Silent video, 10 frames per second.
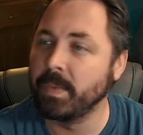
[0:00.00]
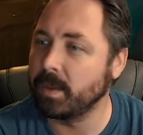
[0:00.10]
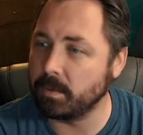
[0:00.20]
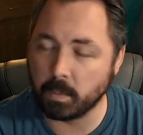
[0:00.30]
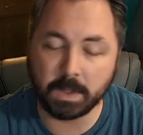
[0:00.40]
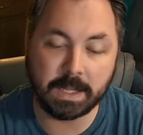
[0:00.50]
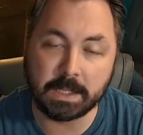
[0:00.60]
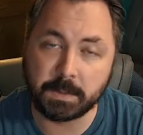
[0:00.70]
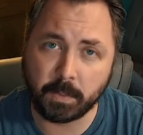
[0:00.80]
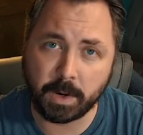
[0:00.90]
is really
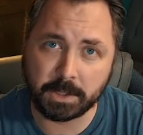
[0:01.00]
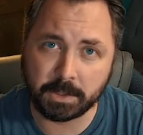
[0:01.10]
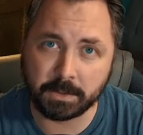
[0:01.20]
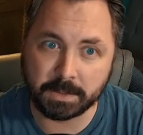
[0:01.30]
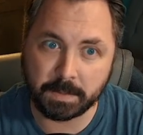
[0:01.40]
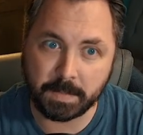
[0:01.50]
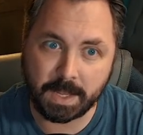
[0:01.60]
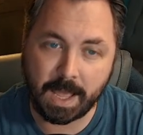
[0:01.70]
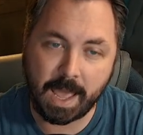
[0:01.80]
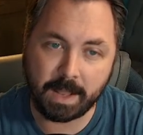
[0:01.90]
inspirational to
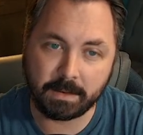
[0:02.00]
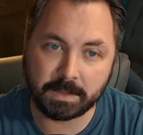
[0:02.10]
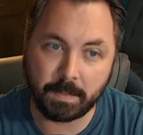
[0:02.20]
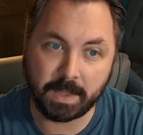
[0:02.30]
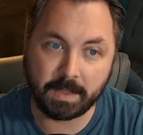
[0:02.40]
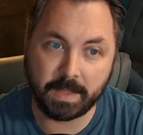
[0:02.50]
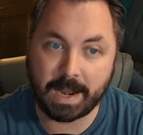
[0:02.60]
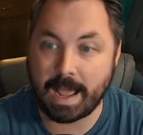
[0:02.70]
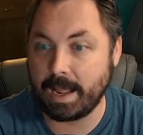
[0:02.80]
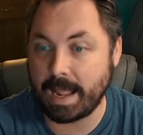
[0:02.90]
me and something
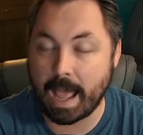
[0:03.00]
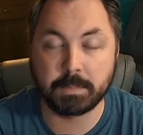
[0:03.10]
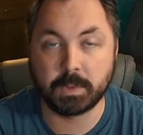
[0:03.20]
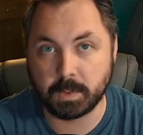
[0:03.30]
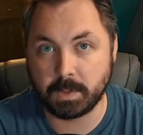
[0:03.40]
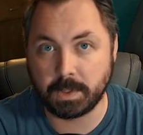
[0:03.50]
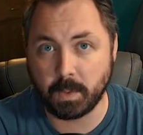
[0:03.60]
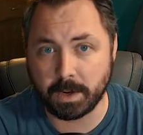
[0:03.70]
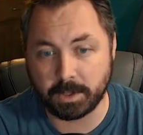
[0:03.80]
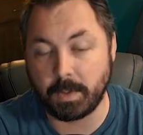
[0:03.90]
that I absolutely
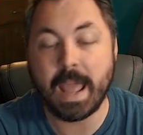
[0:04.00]
want to do.